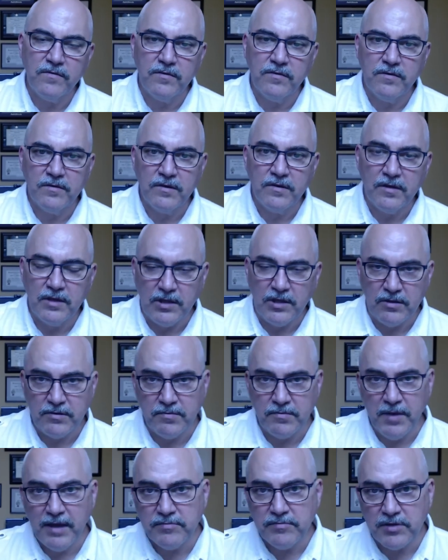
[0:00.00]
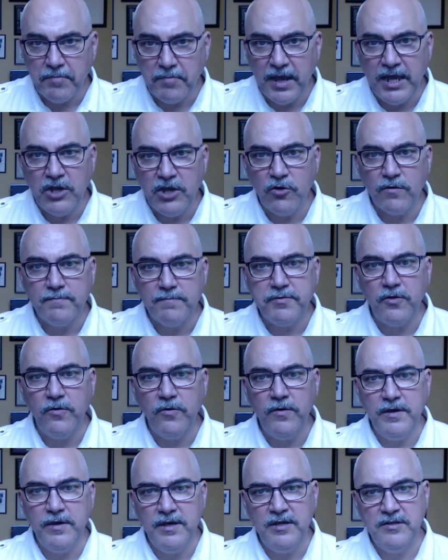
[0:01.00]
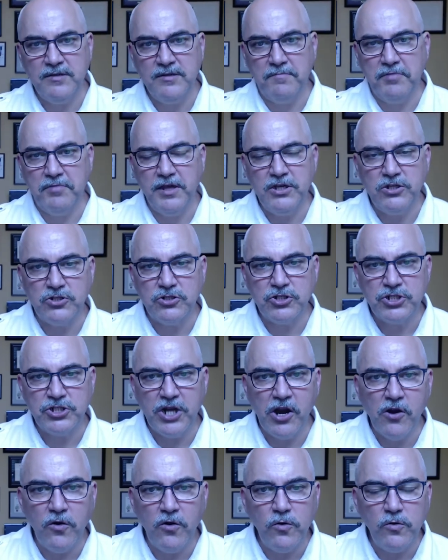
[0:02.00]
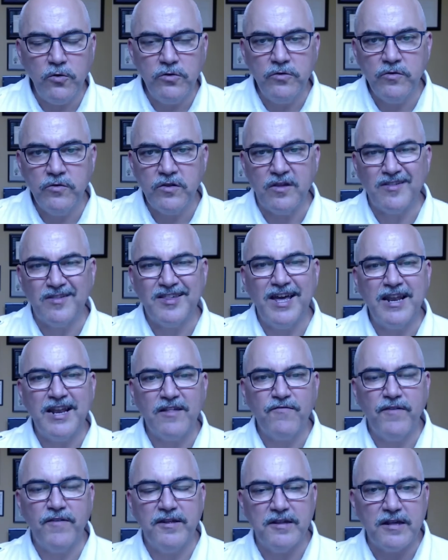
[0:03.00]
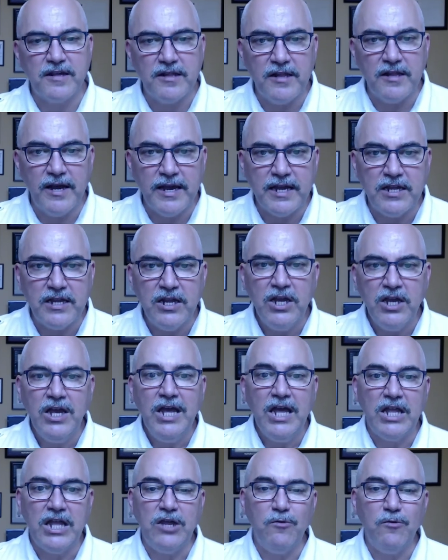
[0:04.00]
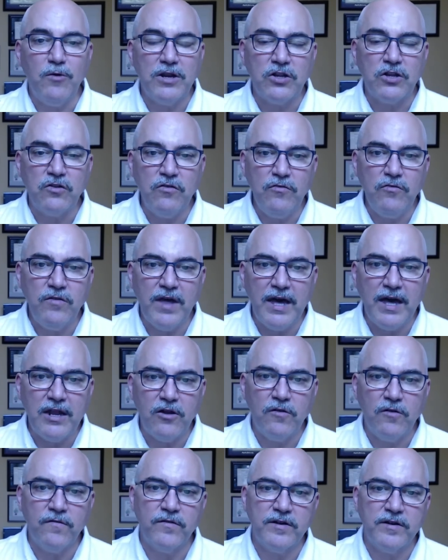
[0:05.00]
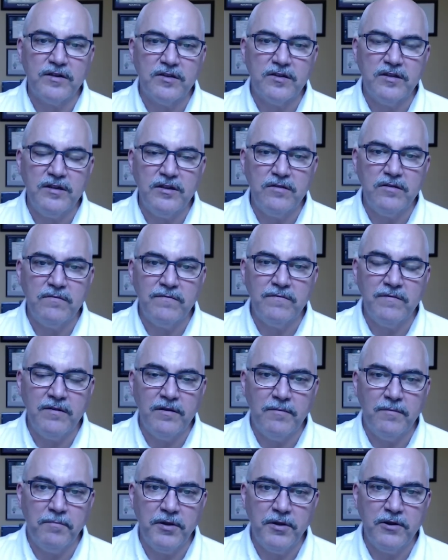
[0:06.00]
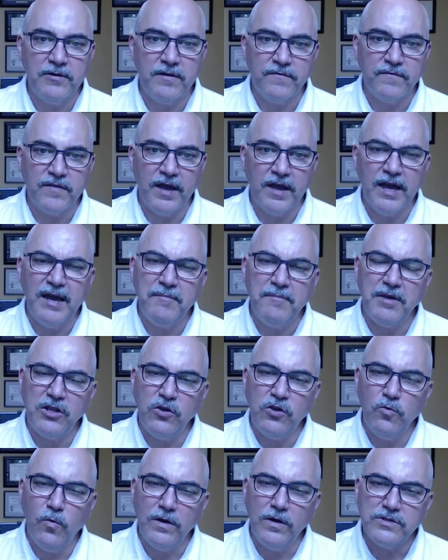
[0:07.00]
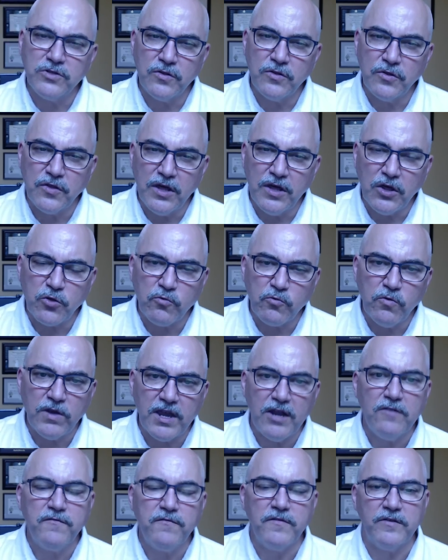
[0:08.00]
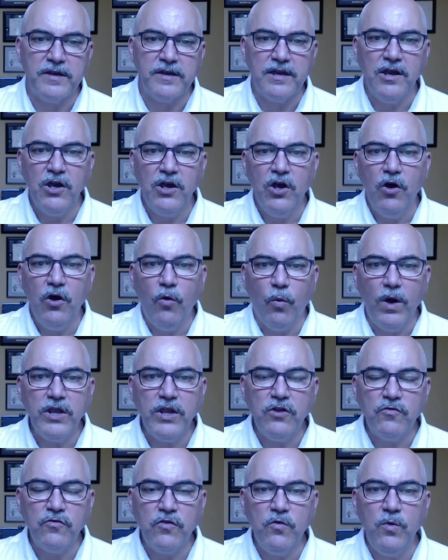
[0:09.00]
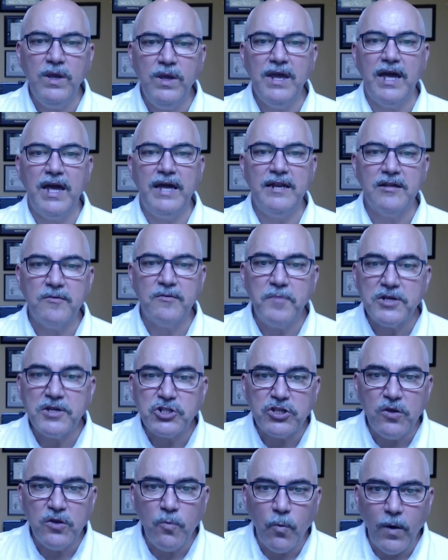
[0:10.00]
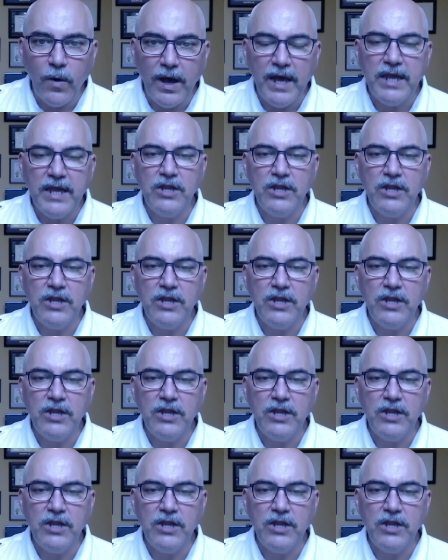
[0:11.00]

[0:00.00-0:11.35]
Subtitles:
to be able to pay your employees, to pay your shareholders, to satisfy the client, and you want to do that over an extended period of time, and you want to think through carefully what you're doing and especially why you're